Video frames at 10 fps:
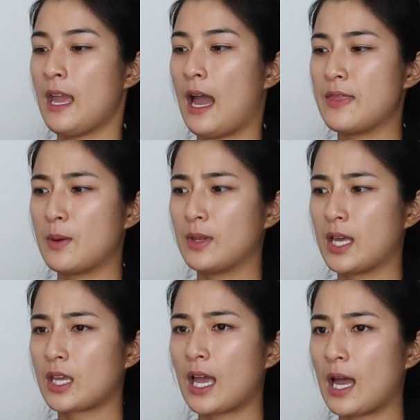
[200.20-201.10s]
and they
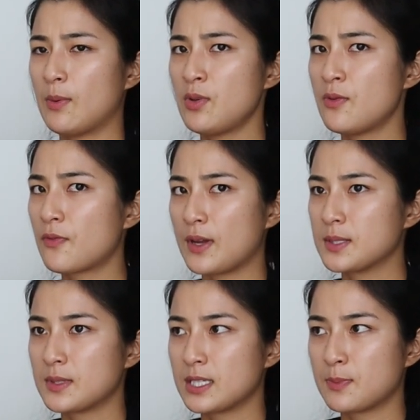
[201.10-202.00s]
were how are you
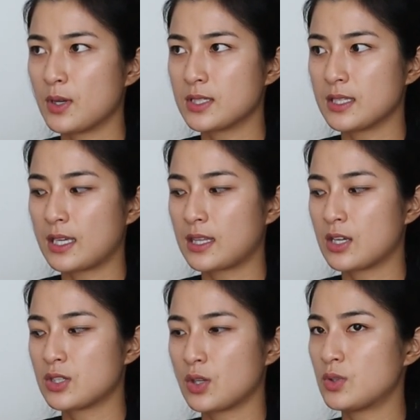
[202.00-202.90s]
friends with this person?
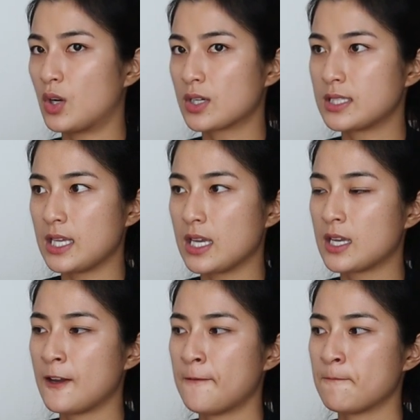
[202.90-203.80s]
They're so
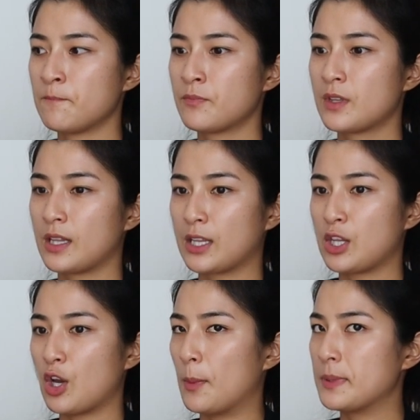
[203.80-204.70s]
toxic, they're
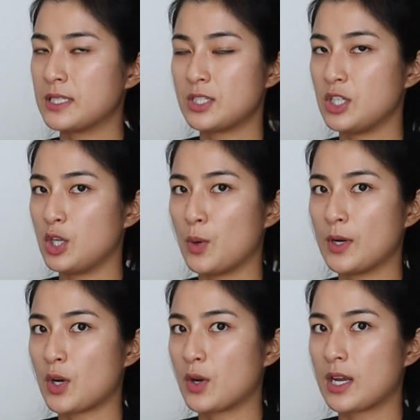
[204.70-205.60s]
the opposite to you.
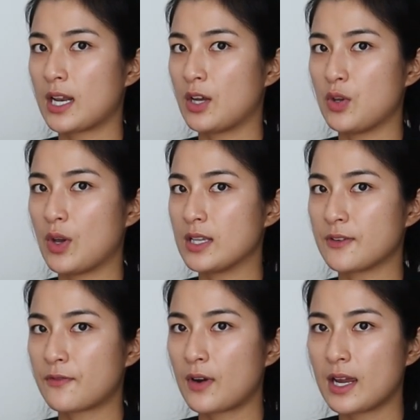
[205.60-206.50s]
I don't get how you guys
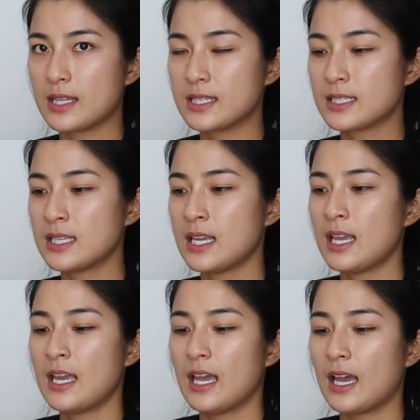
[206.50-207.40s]
are friends.
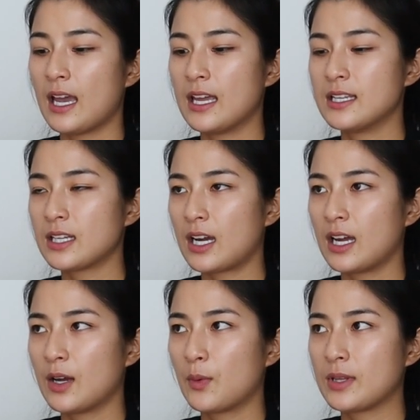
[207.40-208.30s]
And
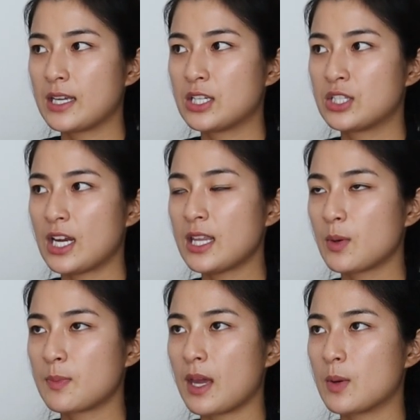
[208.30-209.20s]
when they shared that
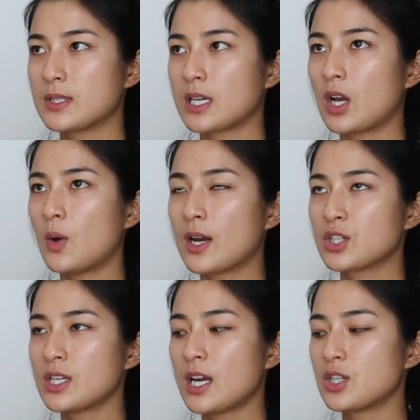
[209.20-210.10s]
with me, I was oh,
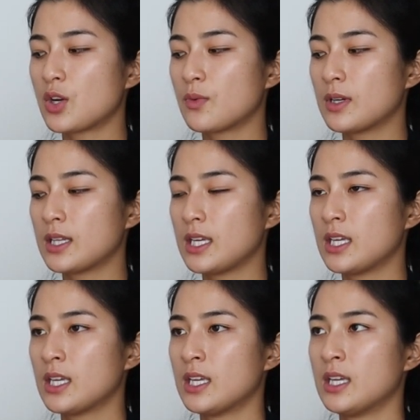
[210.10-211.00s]
actually I don't really